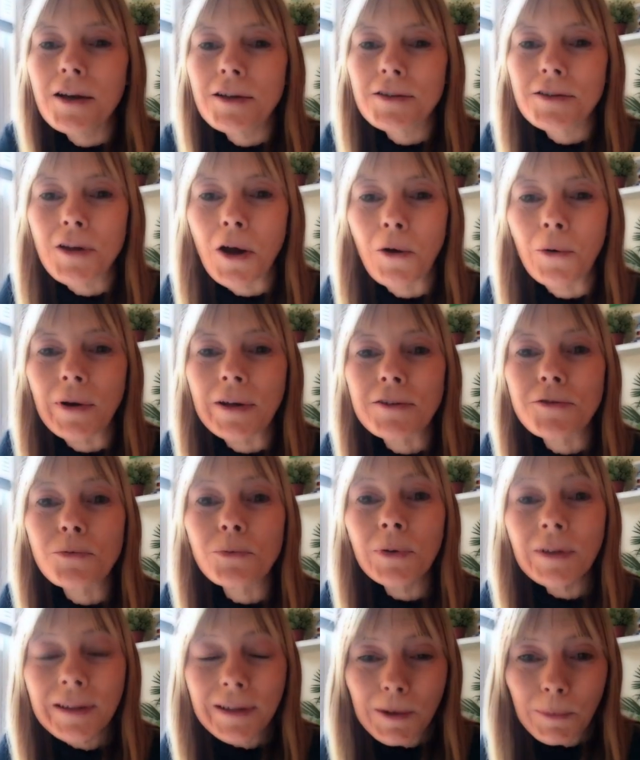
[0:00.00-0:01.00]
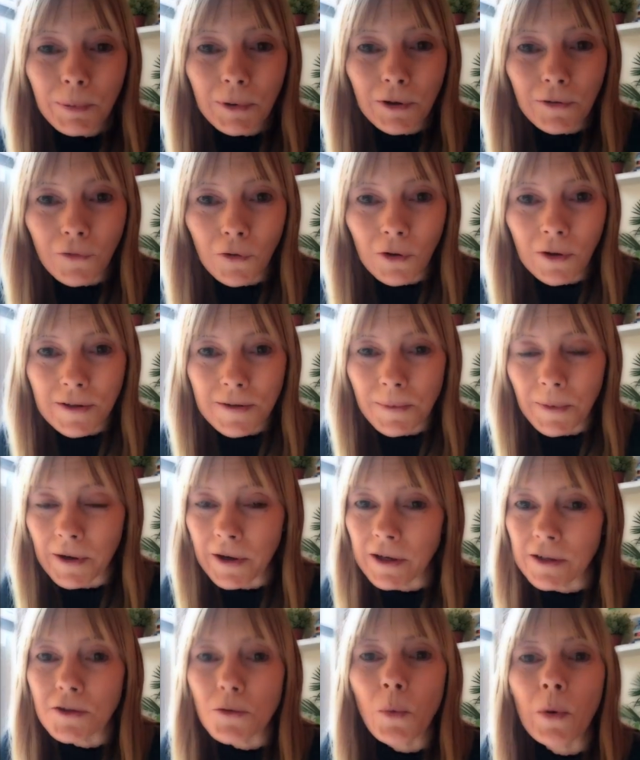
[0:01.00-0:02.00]
So it's really a beautiful
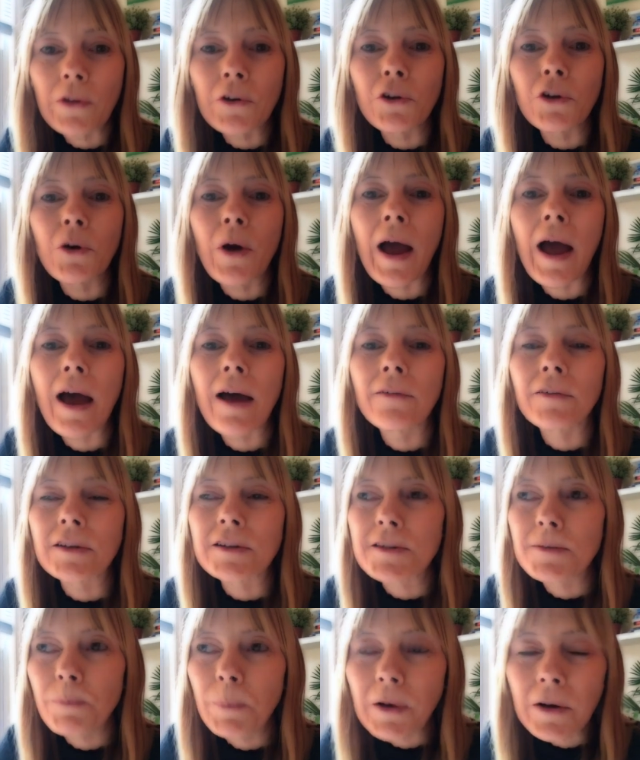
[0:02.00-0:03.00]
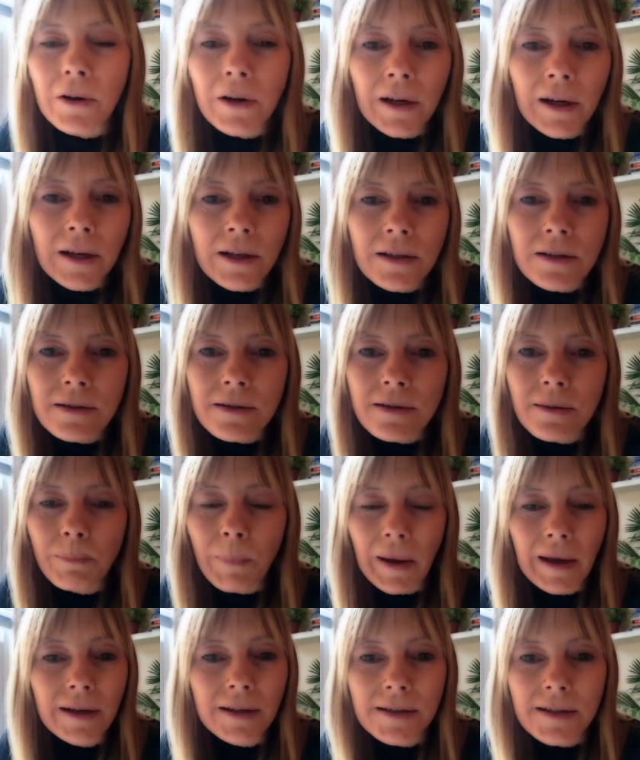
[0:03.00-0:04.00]
experience, whether you have experience
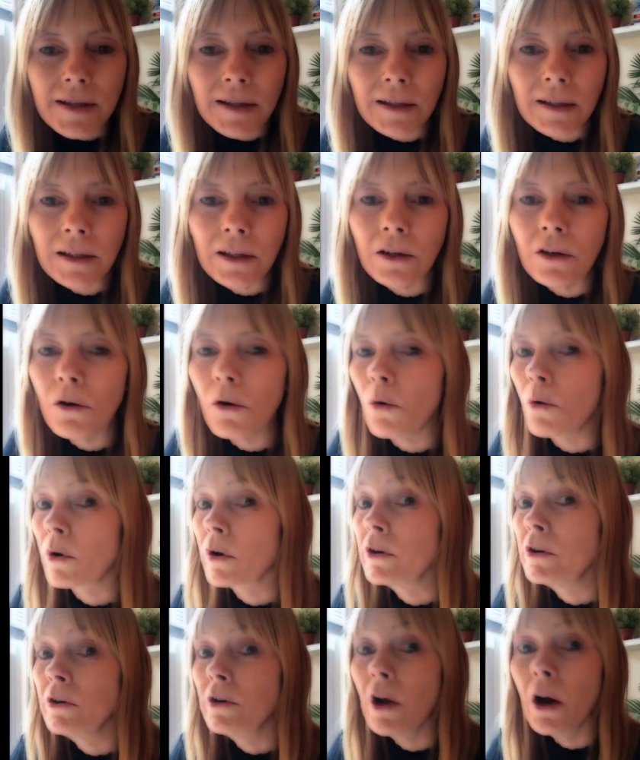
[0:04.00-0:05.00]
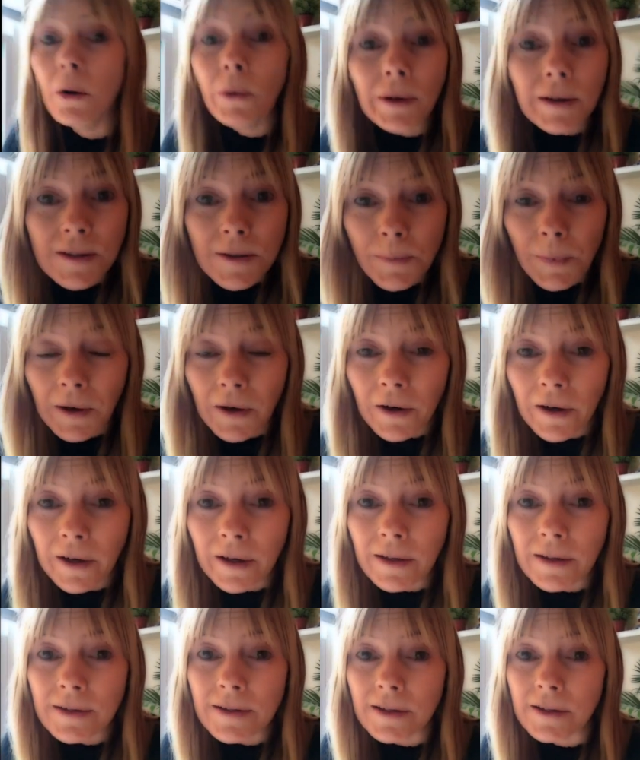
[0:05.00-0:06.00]
painting or no
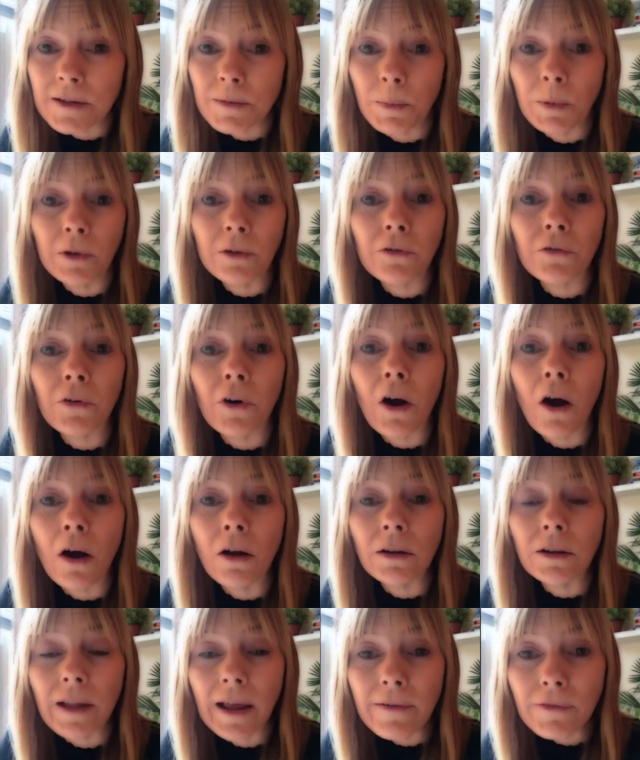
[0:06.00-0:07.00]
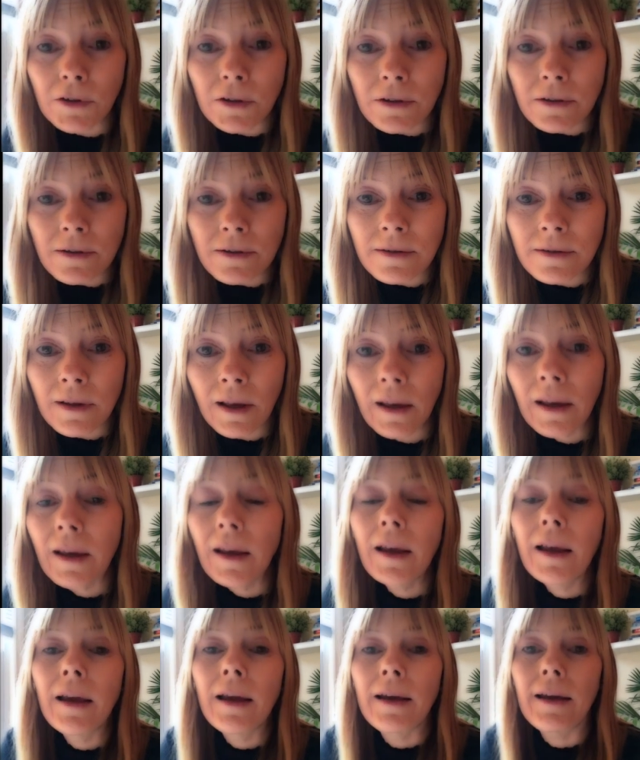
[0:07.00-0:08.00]
experience. It's built for all levels.
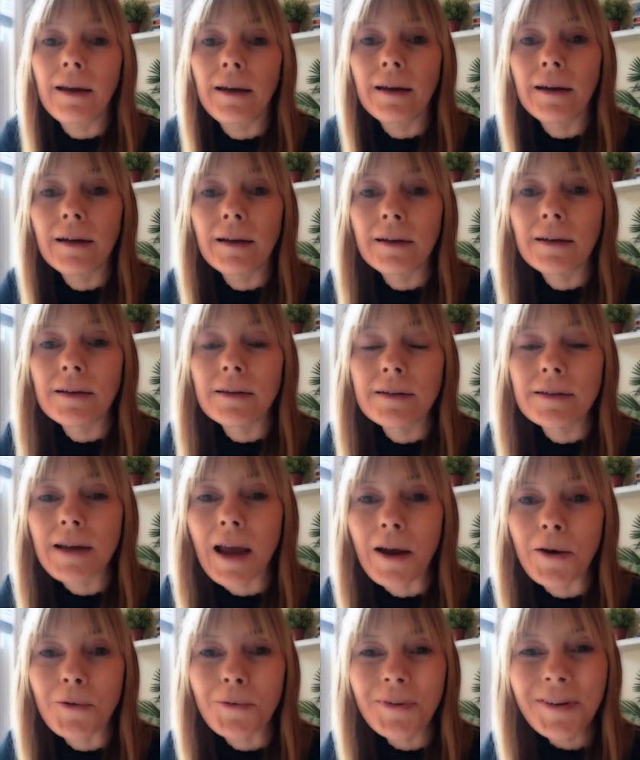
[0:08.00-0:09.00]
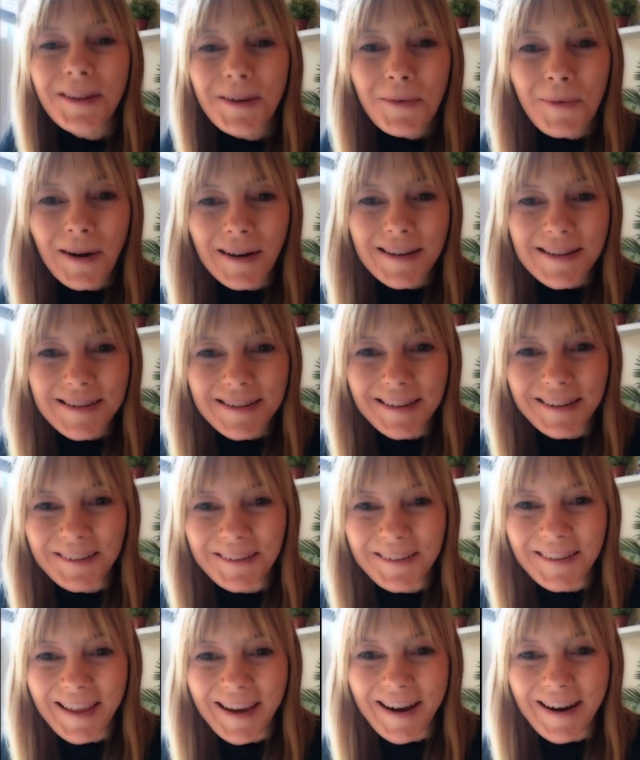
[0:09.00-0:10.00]
And I really want to see
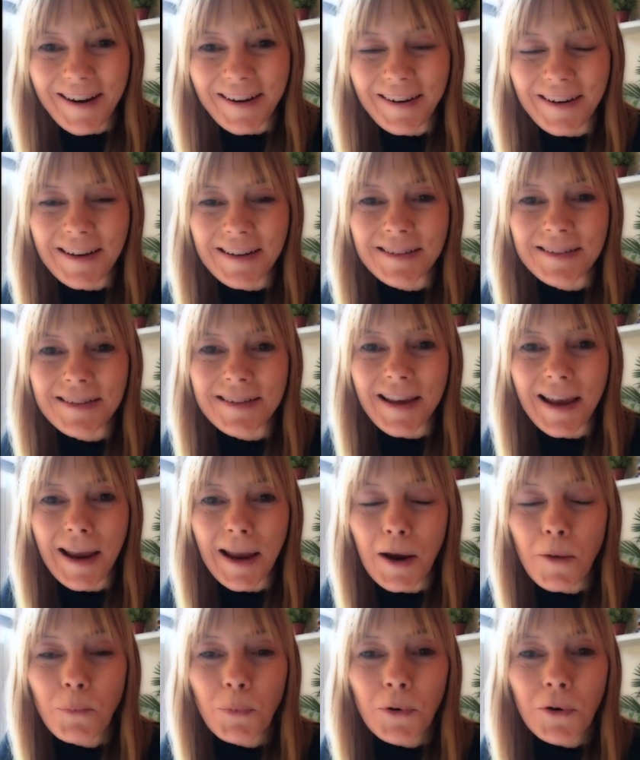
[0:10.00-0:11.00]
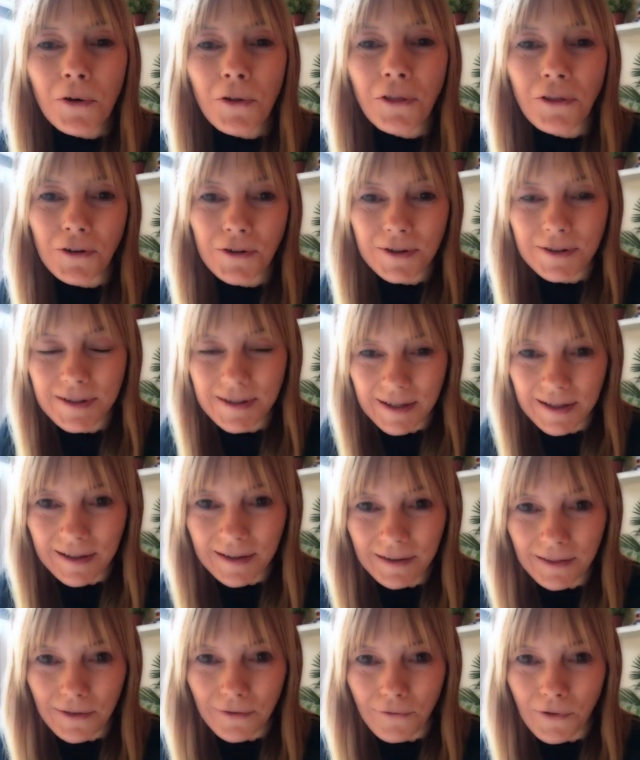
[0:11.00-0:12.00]
you there. It's April
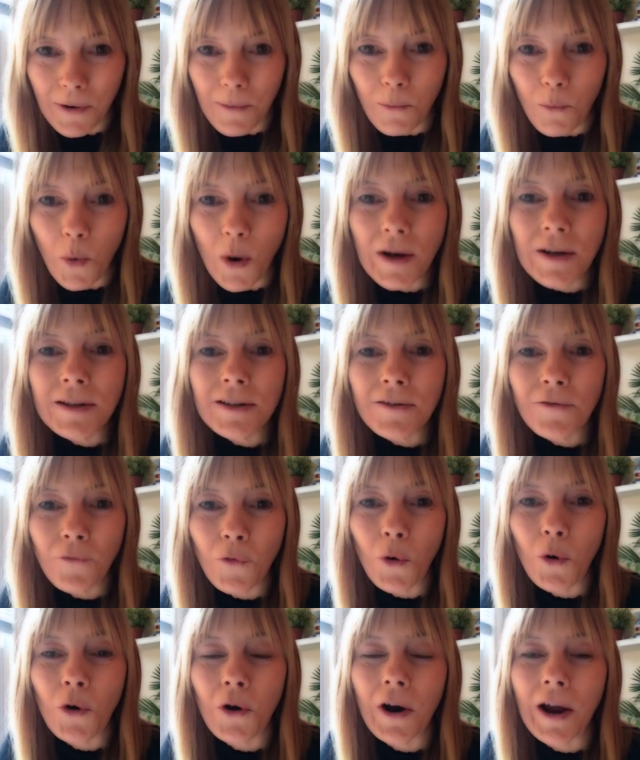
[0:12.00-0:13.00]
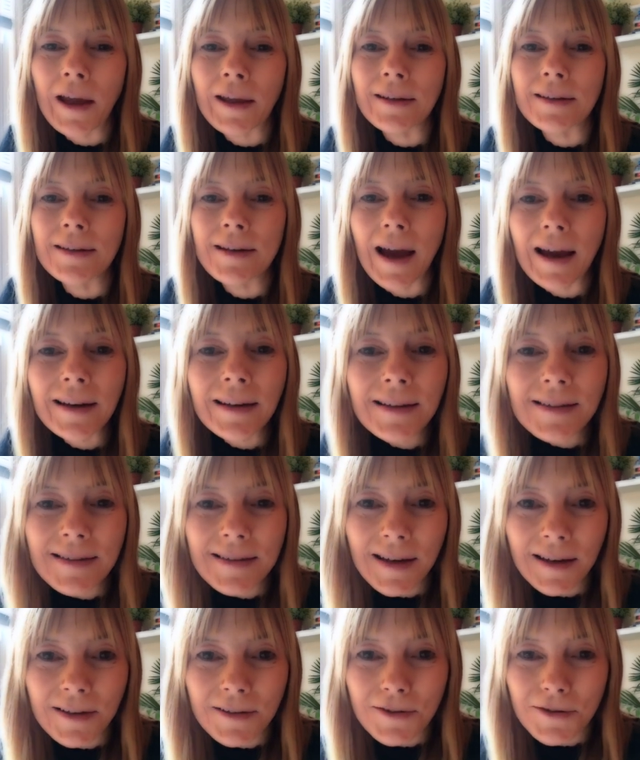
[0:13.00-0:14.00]
13th from 1 to 4 at
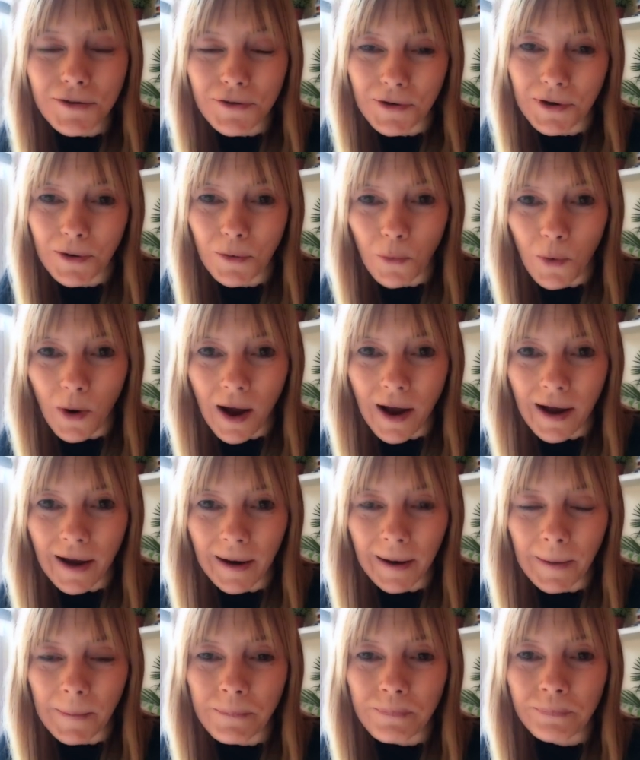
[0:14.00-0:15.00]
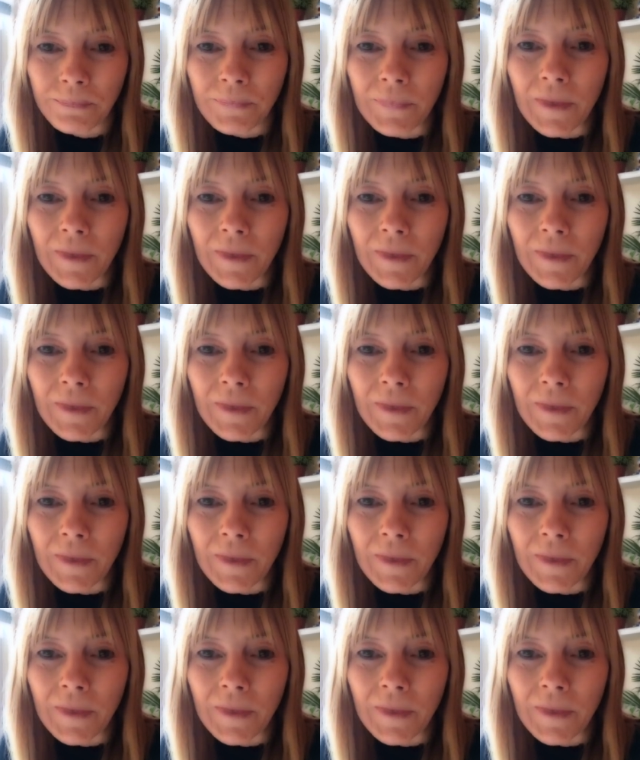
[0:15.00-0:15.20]
92nd Street Y.